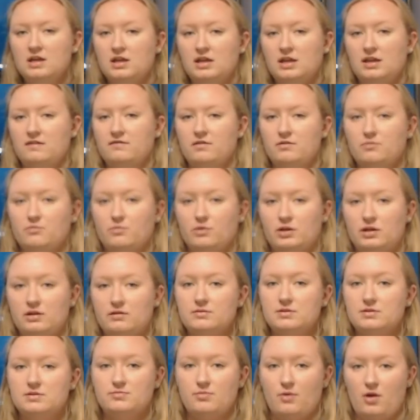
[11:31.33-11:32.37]
even when it
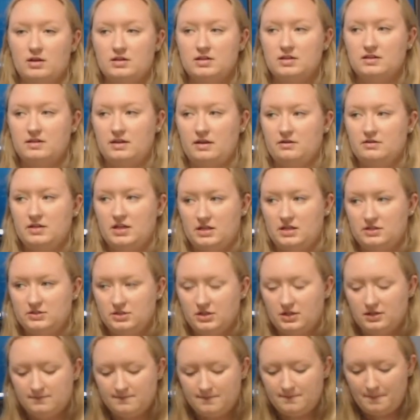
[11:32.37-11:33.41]
was brought to their
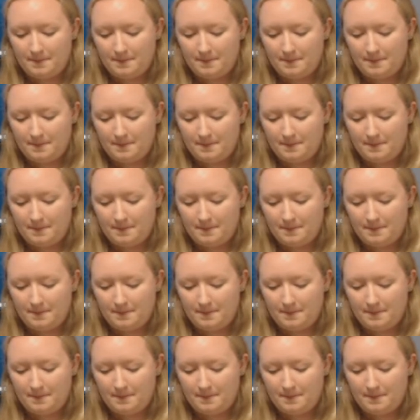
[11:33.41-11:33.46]
attention.